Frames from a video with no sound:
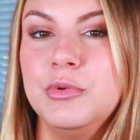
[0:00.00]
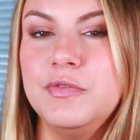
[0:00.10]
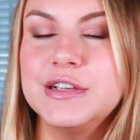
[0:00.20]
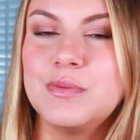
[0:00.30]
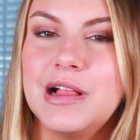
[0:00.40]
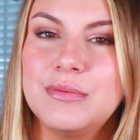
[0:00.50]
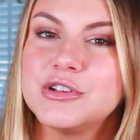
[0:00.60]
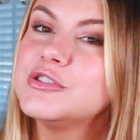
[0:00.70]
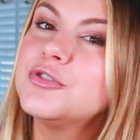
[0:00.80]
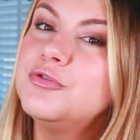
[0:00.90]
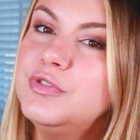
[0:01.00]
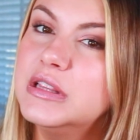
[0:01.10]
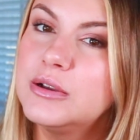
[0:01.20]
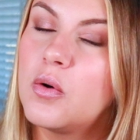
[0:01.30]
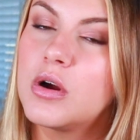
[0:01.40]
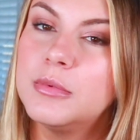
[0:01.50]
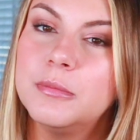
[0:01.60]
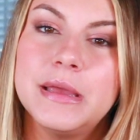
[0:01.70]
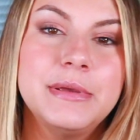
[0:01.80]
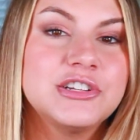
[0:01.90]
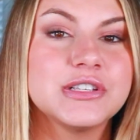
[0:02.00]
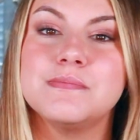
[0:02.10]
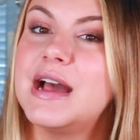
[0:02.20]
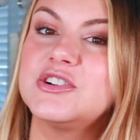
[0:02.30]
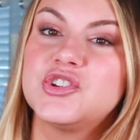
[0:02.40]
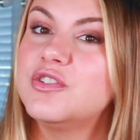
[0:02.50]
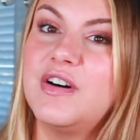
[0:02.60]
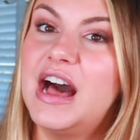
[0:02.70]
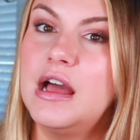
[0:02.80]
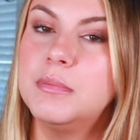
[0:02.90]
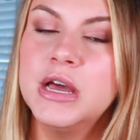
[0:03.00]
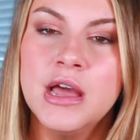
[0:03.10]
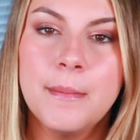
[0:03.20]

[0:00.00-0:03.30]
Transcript: movies while I was also feeling horrible. Maybe it just matched the vibe.